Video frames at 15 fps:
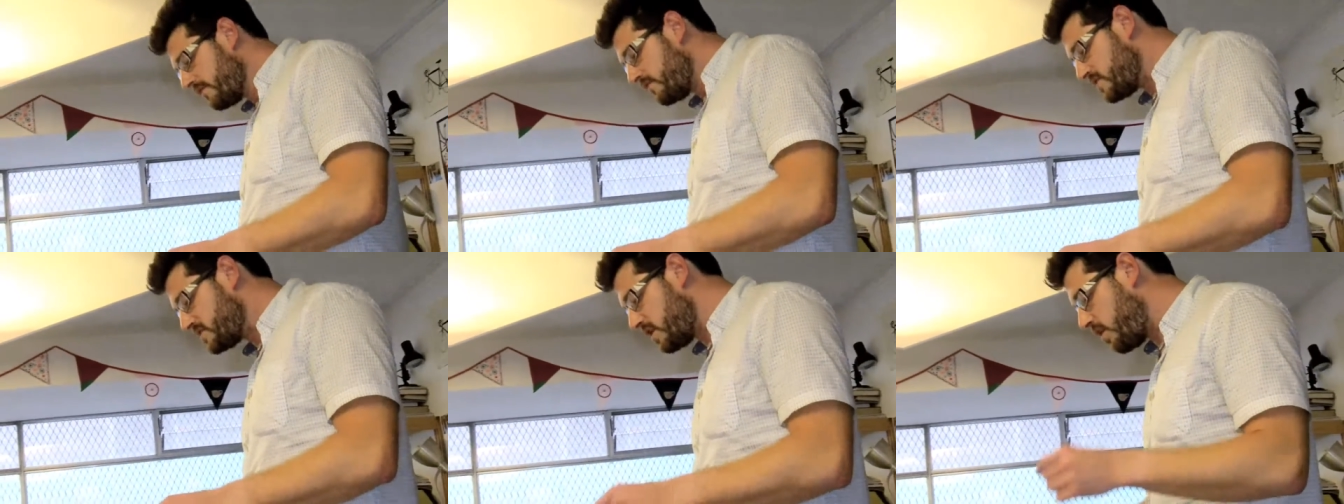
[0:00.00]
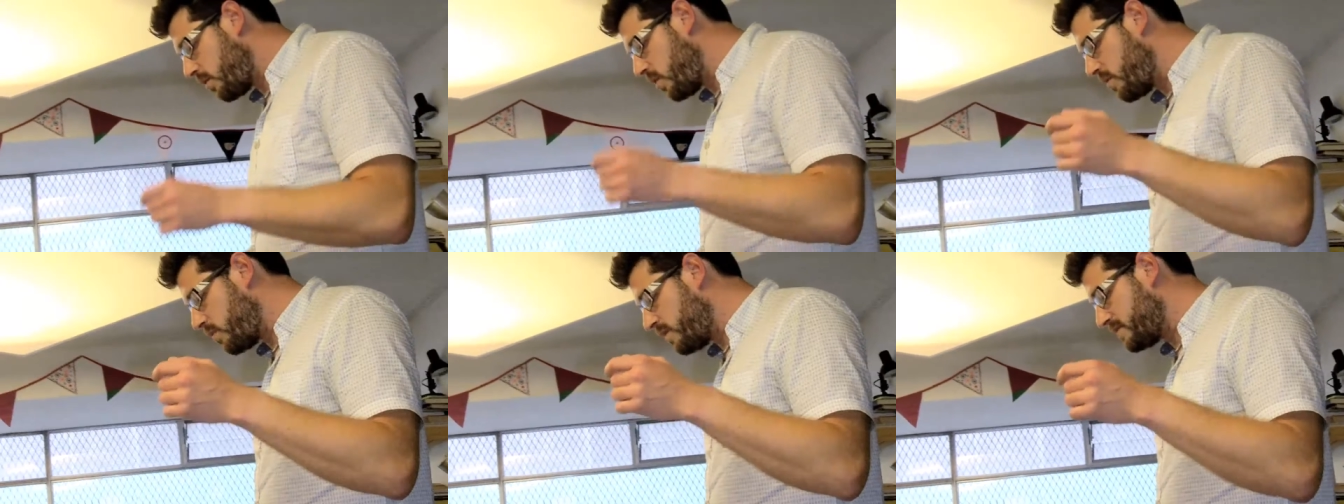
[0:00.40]
There's a lot
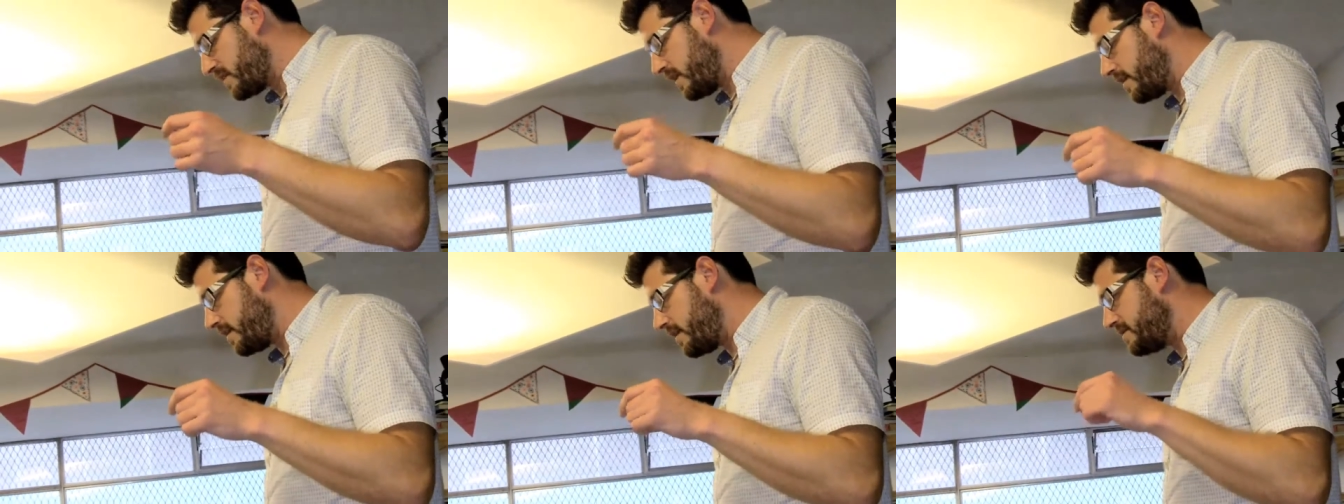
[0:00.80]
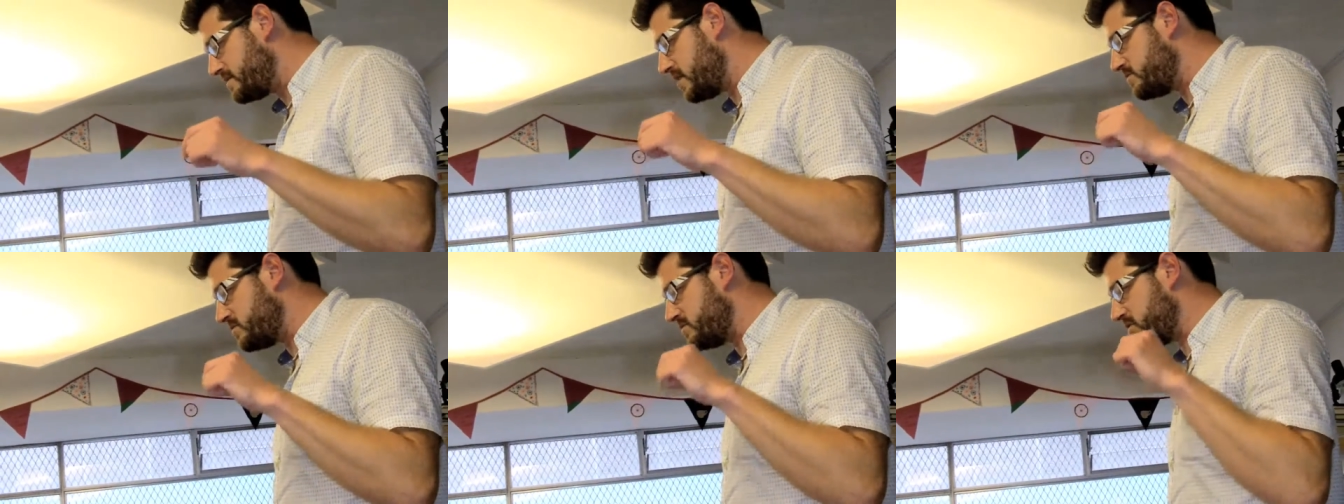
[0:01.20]
of work we've done in
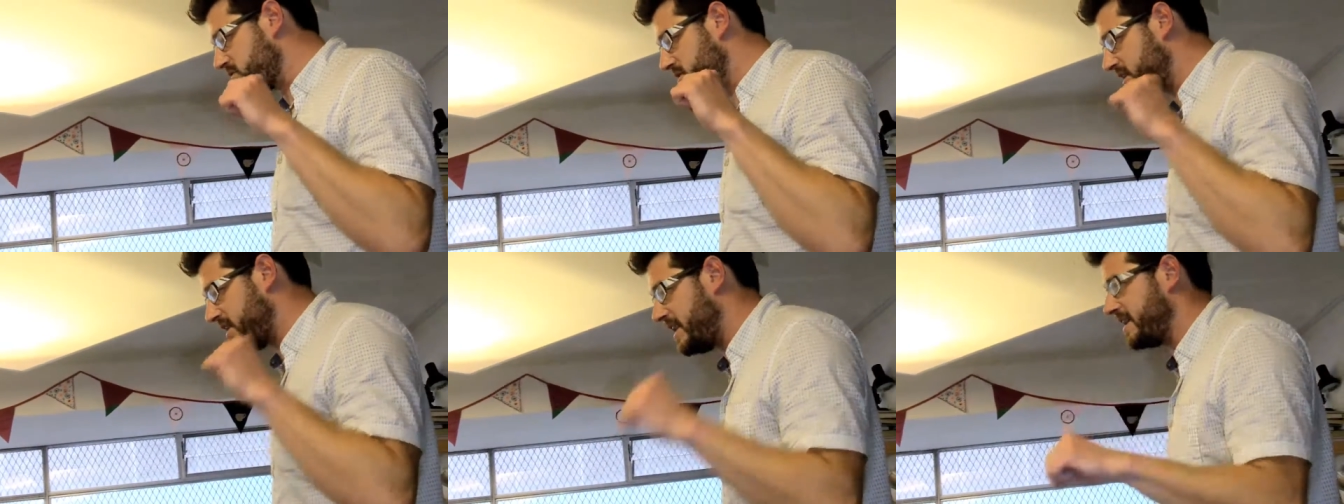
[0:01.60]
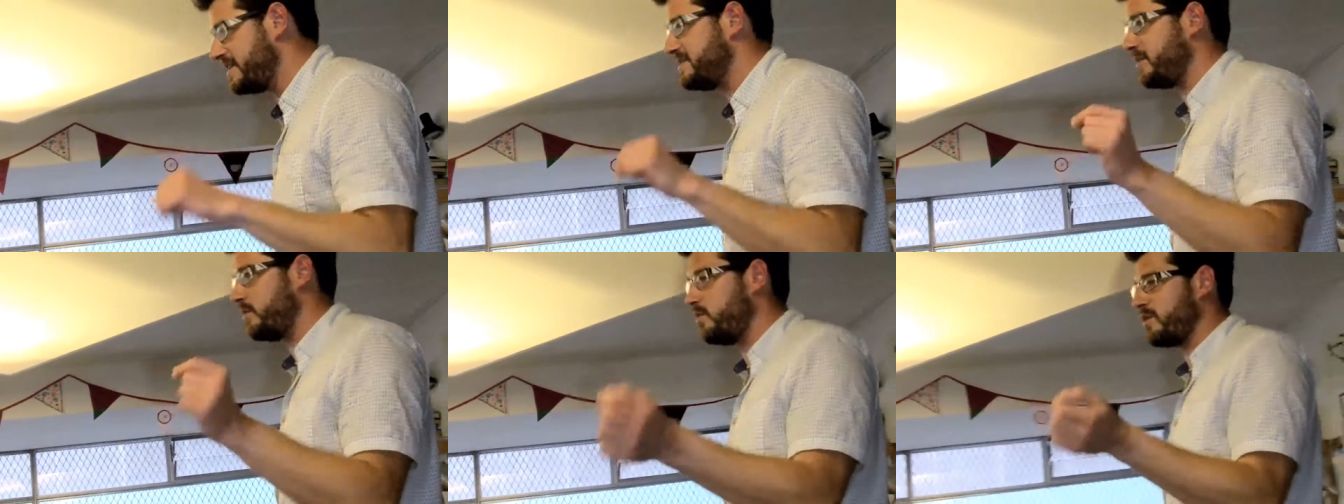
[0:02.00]
terms of just
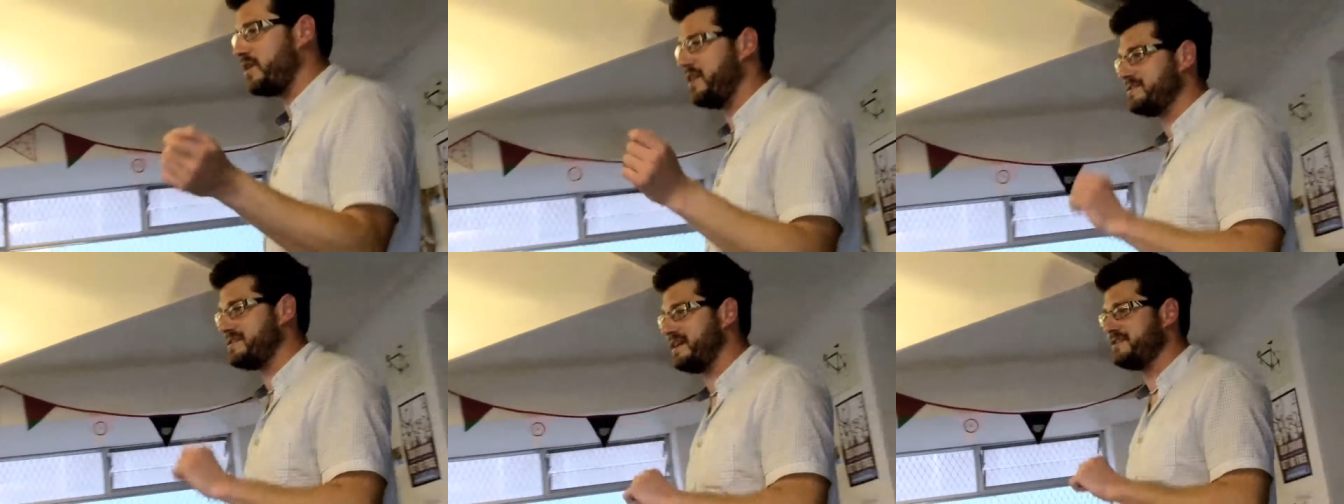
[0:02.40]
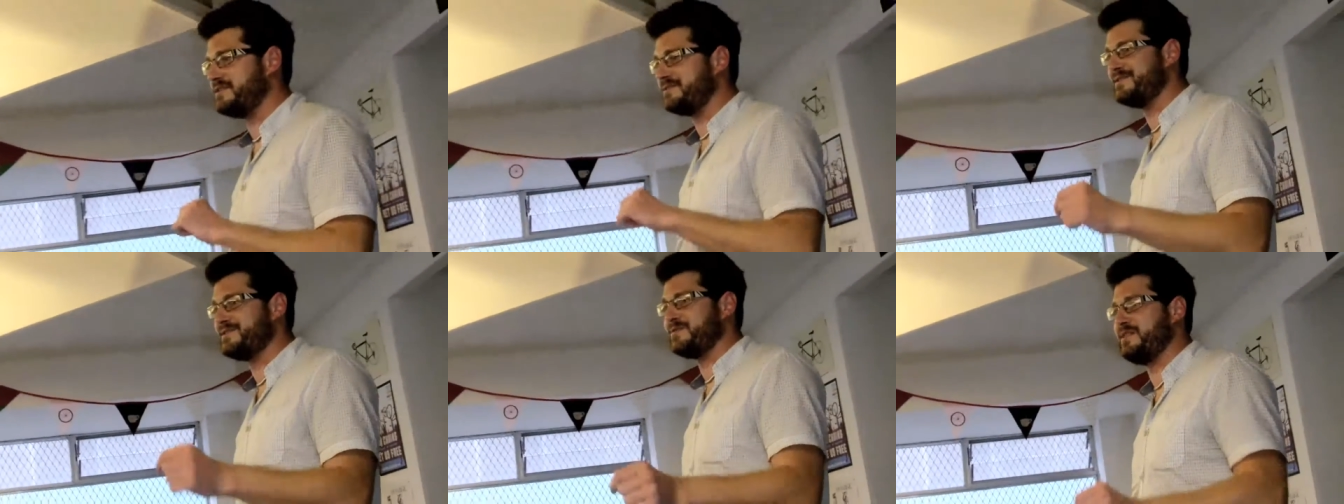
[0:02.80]
connecting
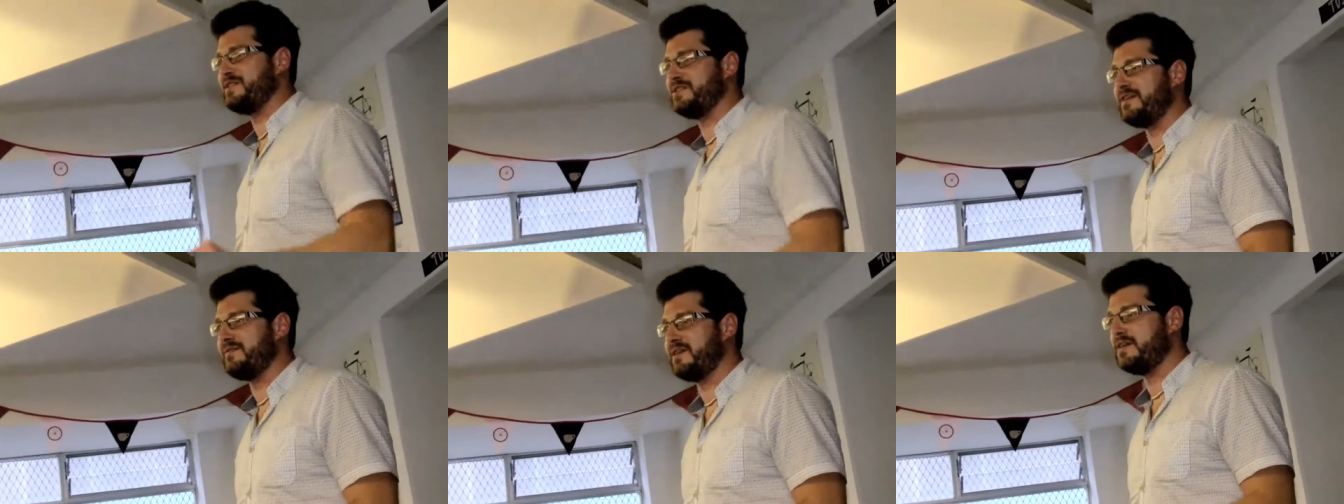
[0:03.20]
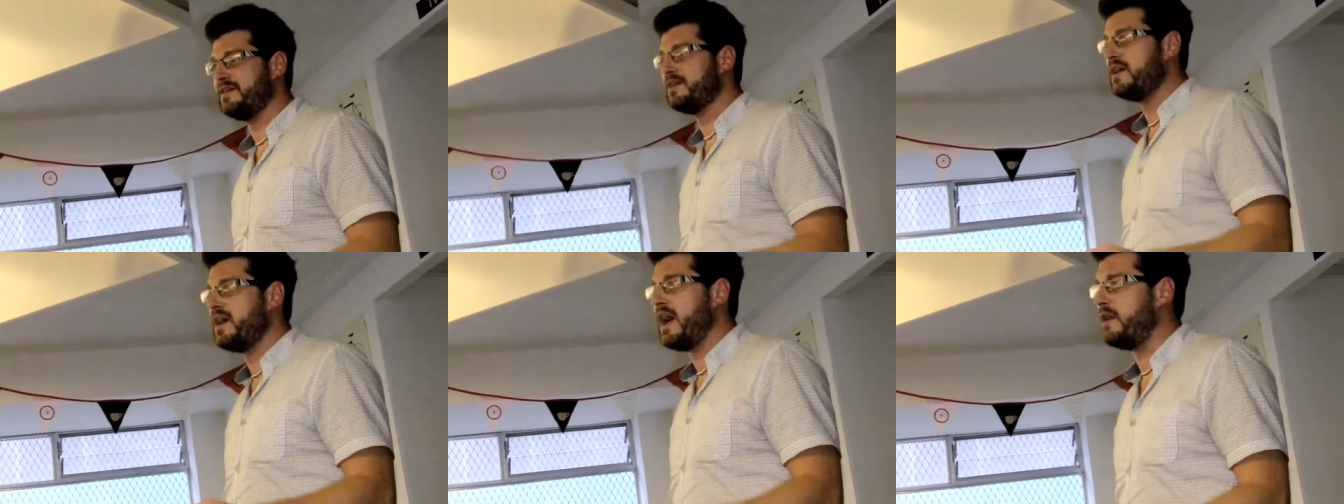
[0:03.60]
organisations to each other,
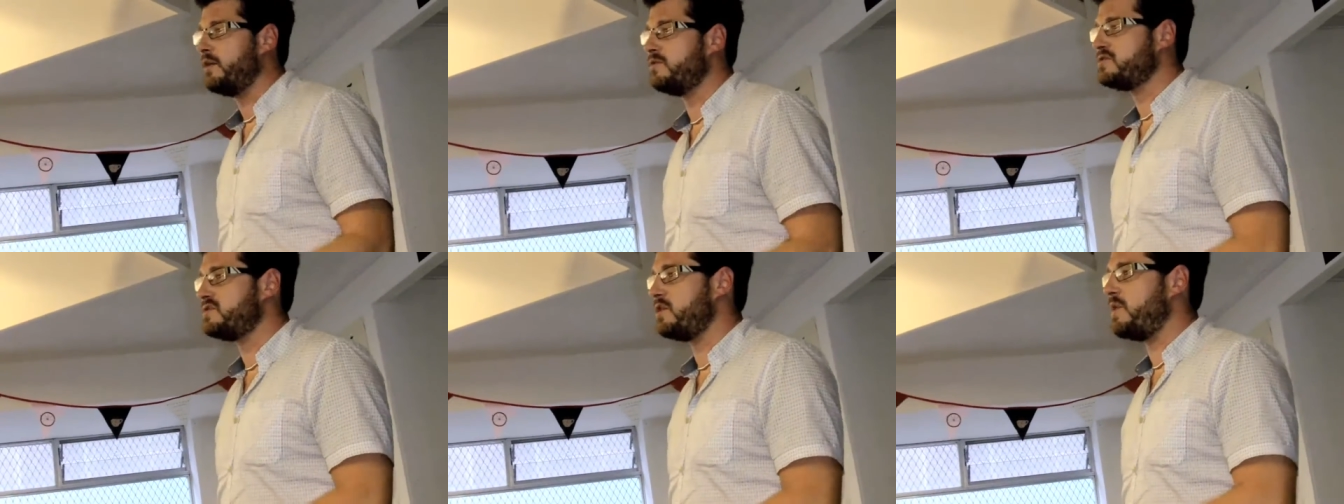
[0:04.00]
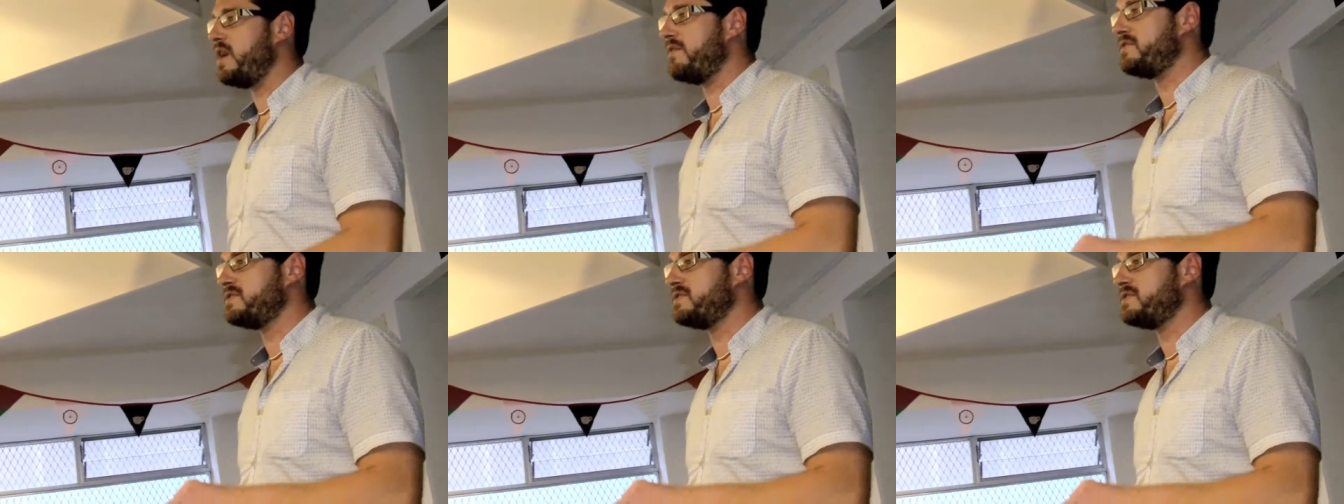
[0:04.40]
and also where